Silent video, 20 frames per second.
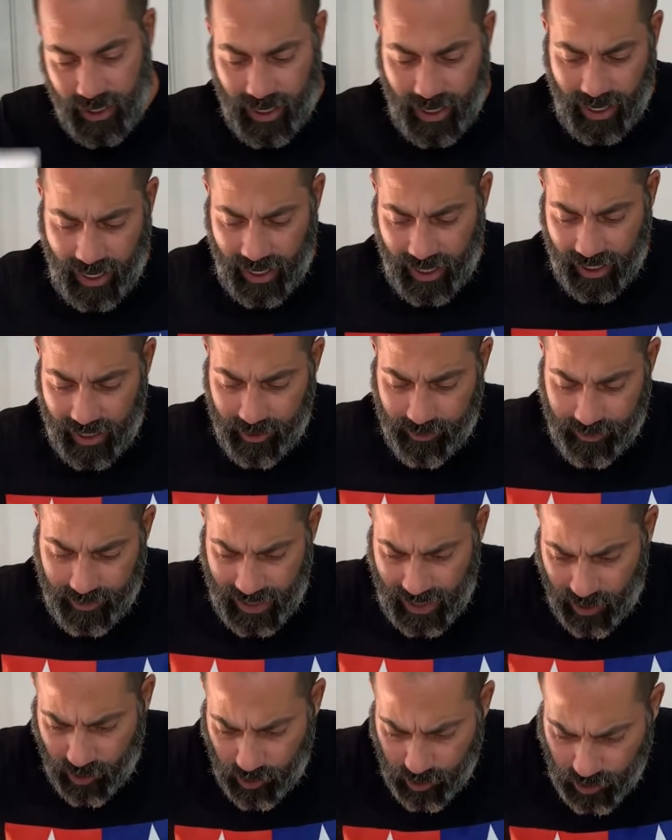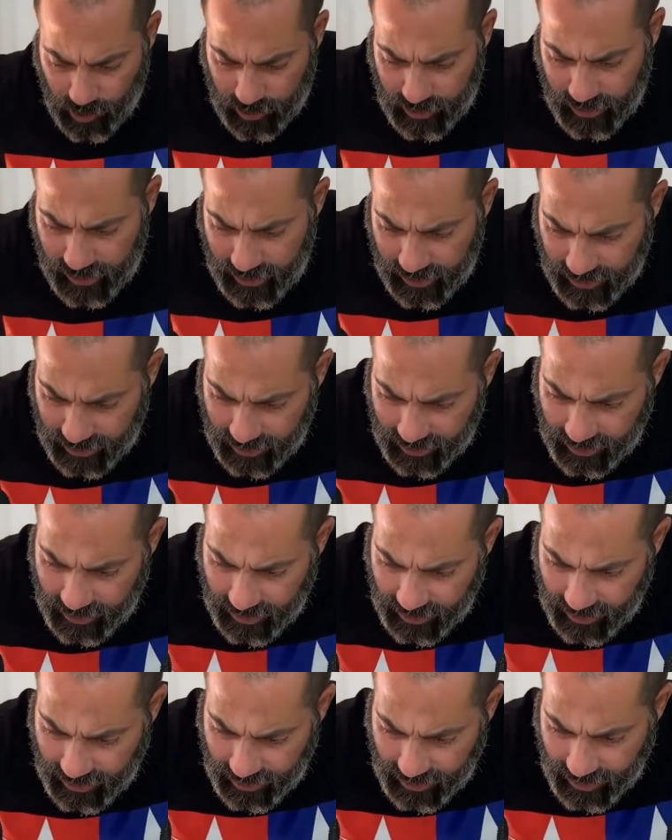I am now looking
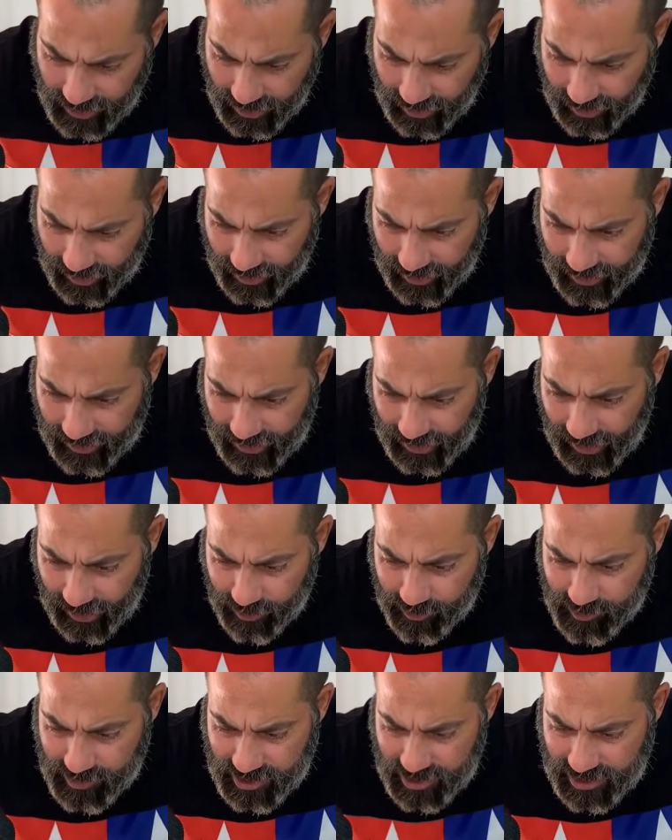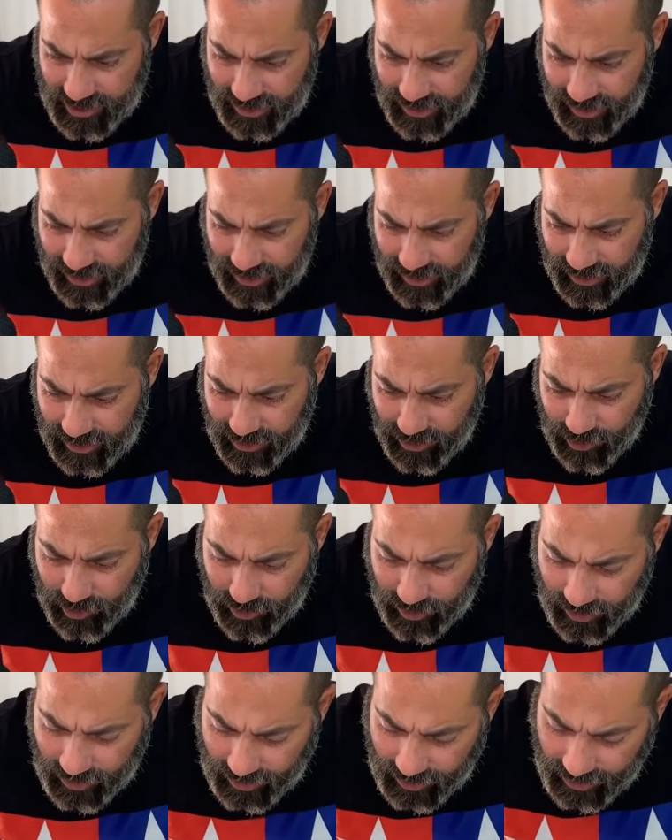and I'm seeing
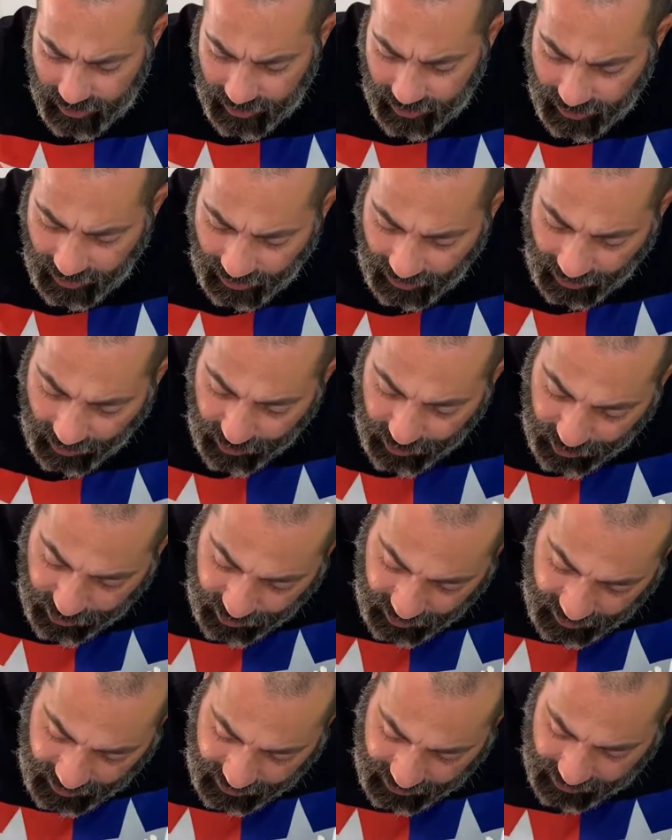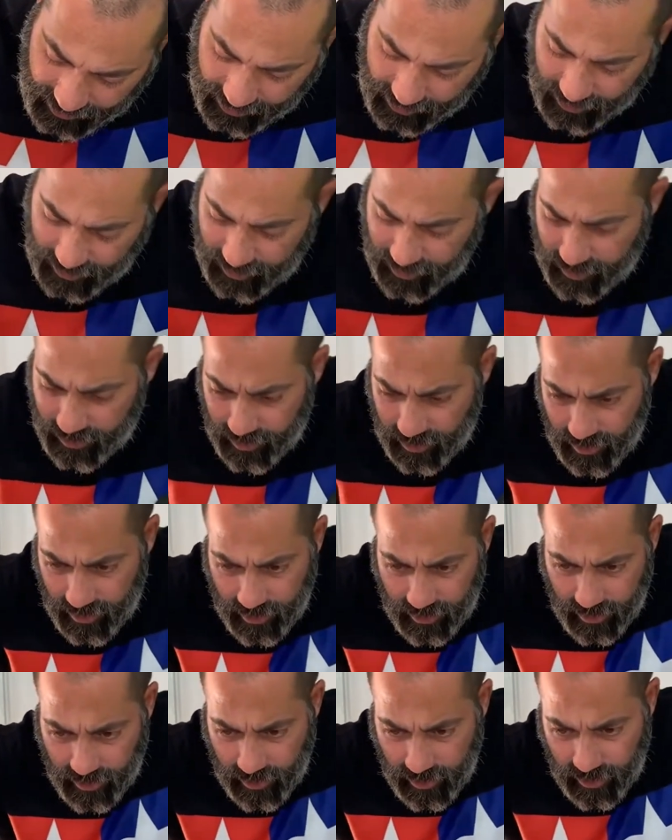that I think
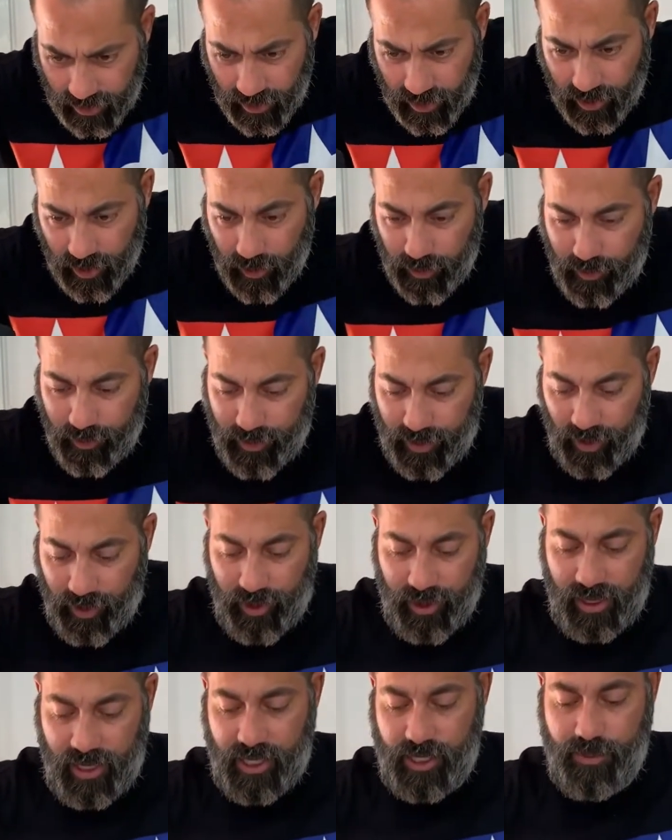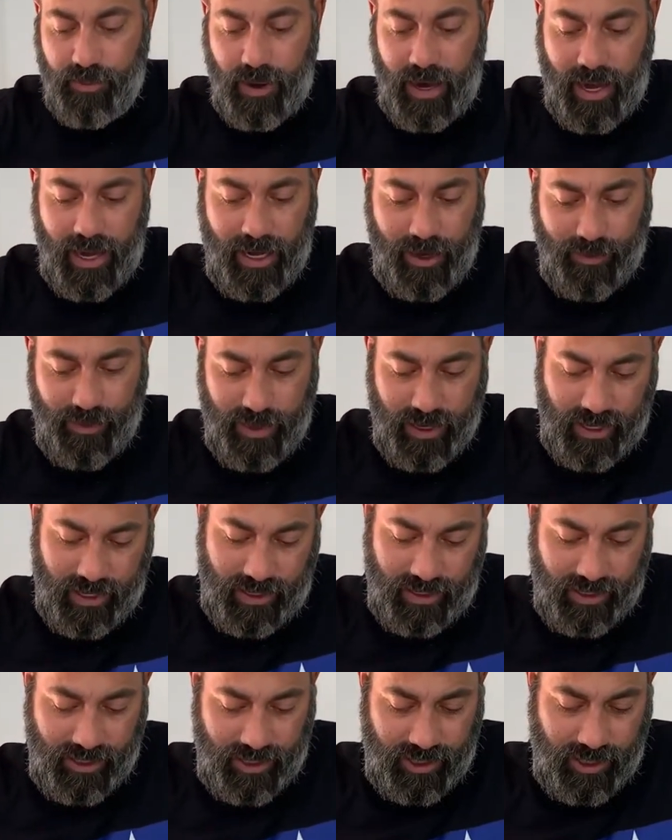that these body
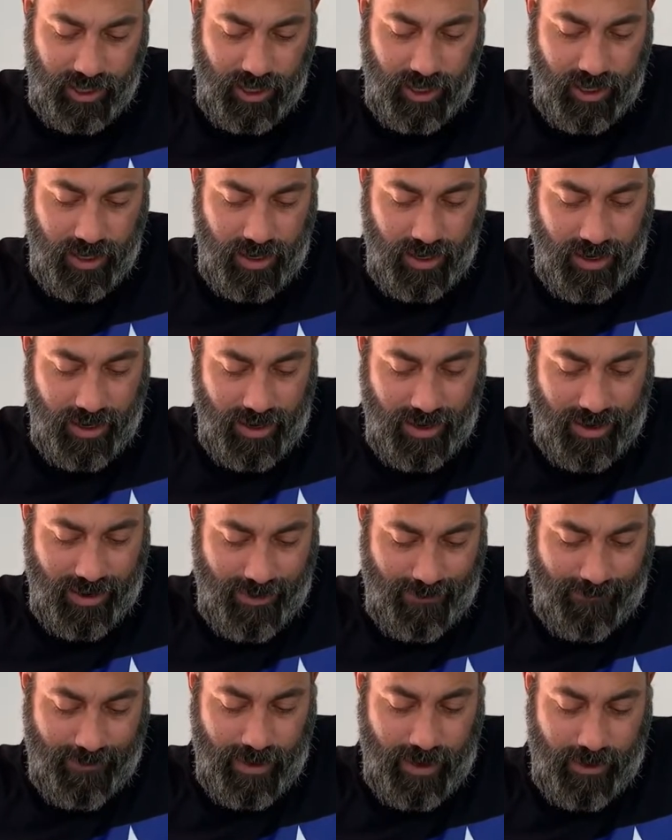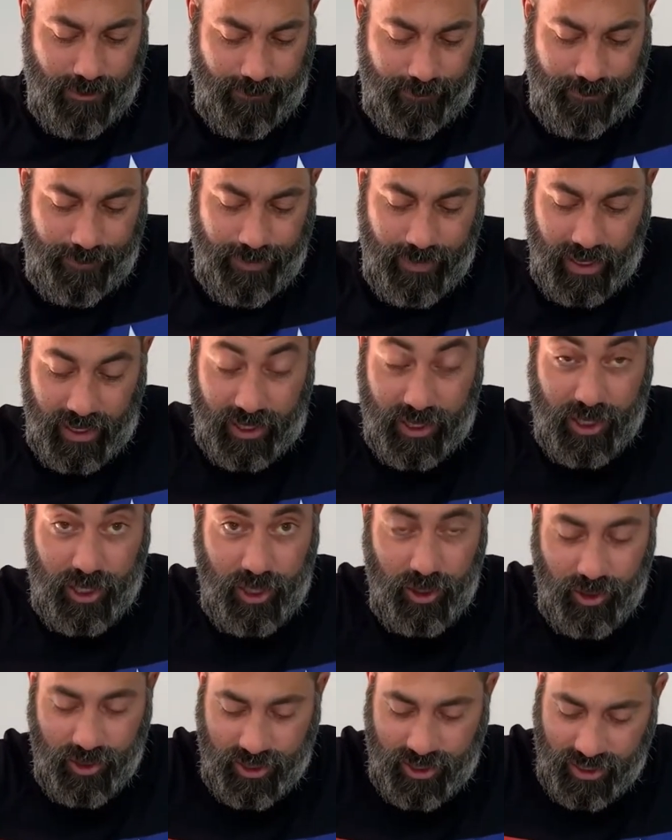pins,
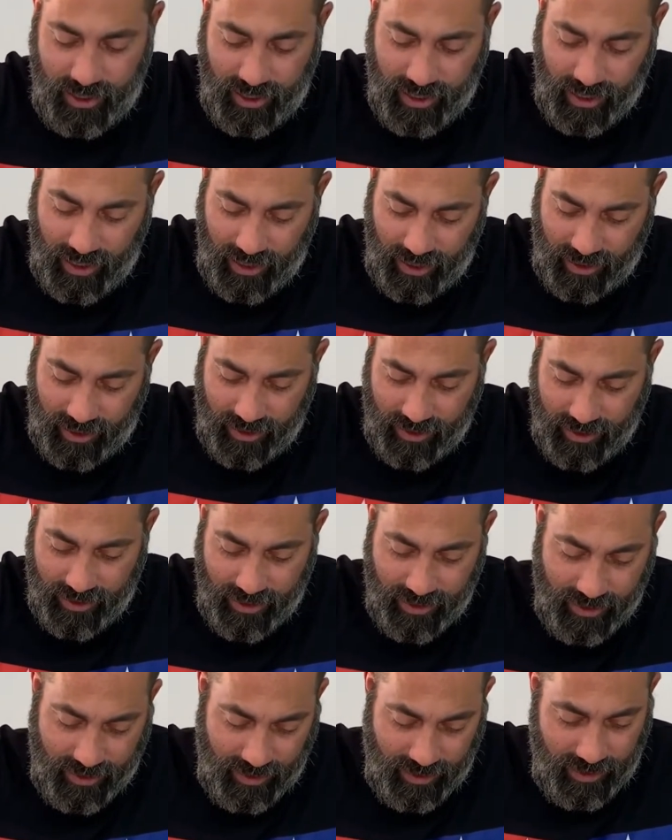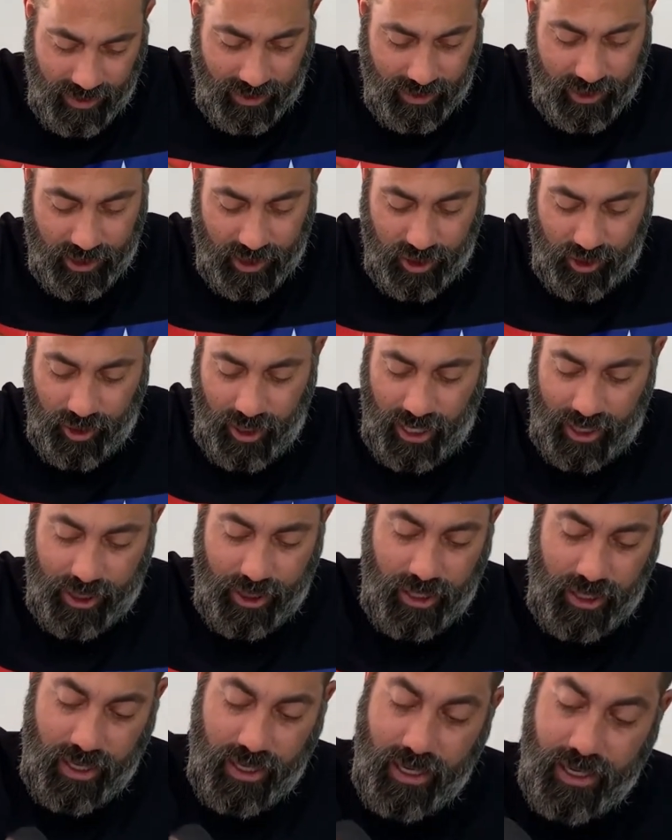excuse the
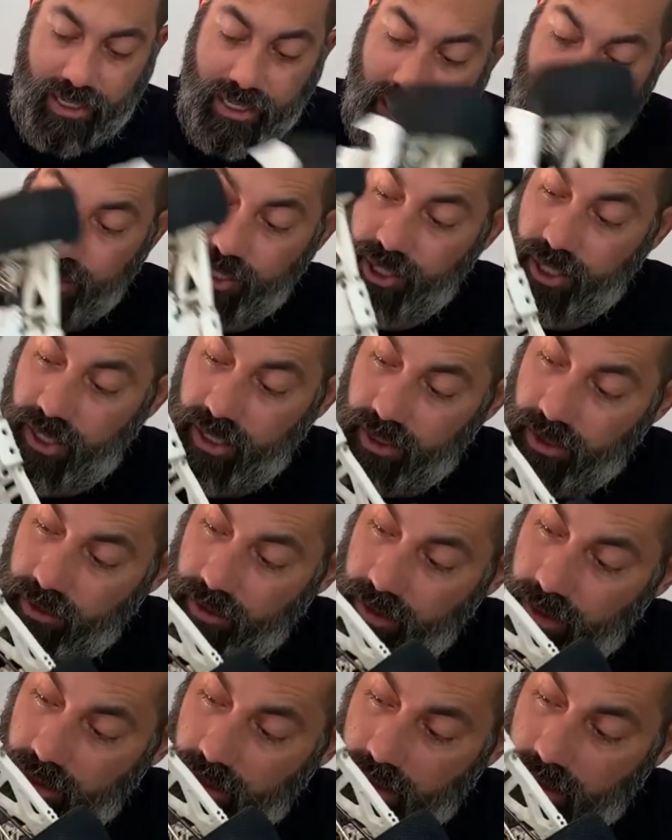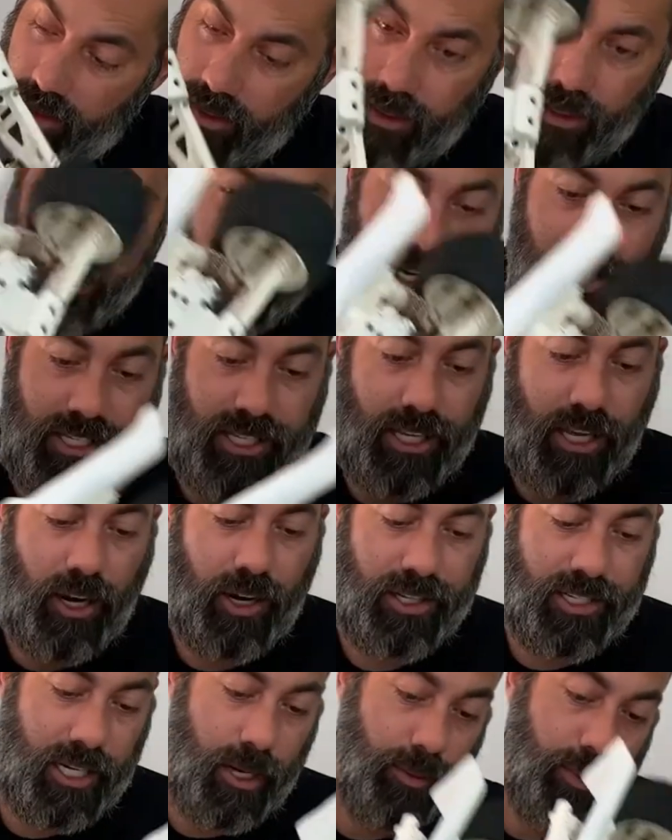distraction and attention, yes, they are
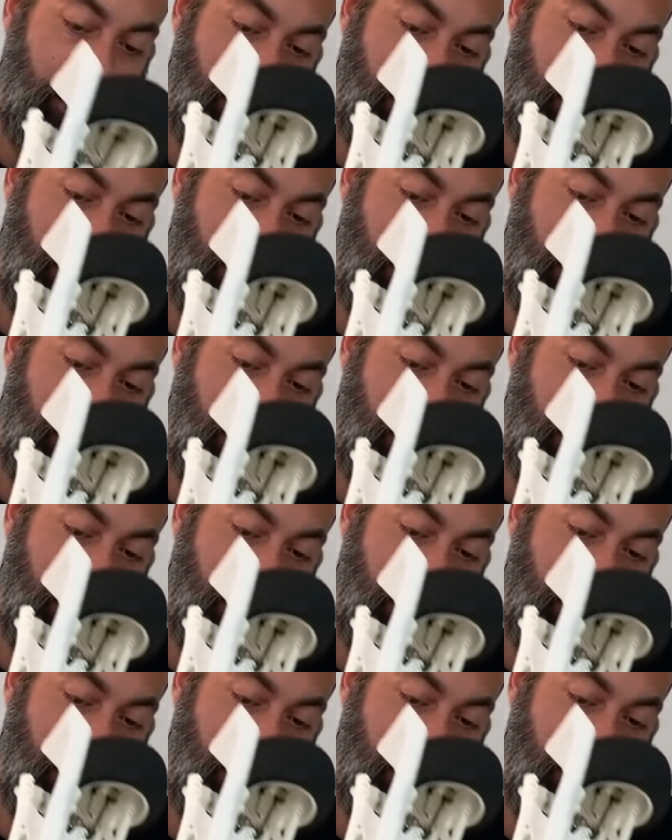separate.